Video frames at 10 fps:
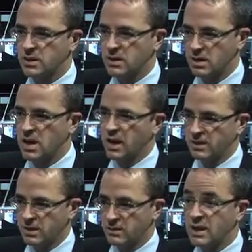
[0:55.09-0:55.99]
that I
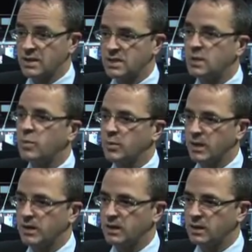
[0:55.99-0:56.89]
think are yet to
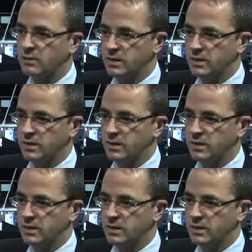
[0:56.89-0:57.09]
implement uh,